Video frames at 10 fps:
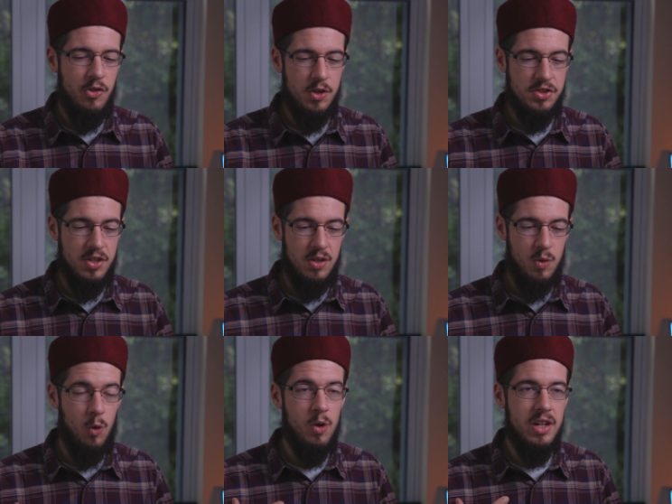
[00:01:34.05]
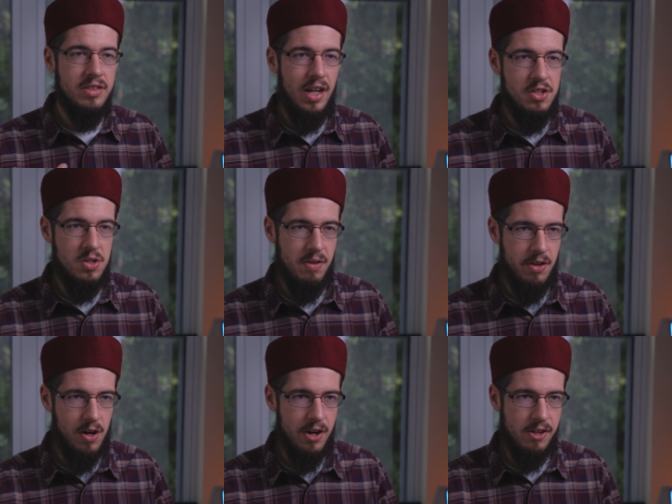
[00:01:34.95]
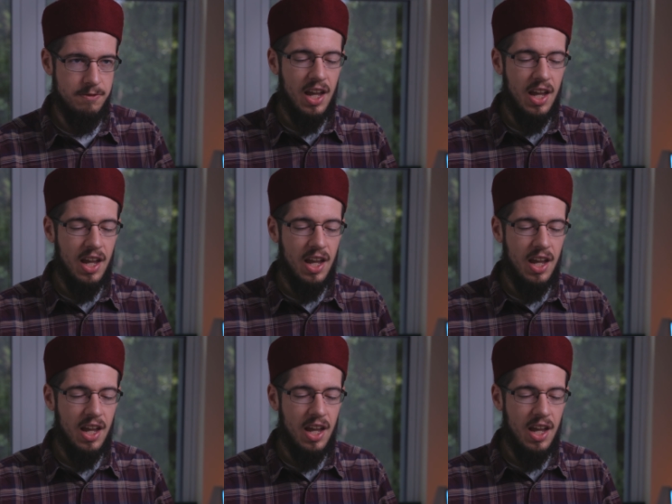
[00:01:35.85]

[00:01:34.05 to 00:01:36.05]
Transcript: There's the orientation of the heart.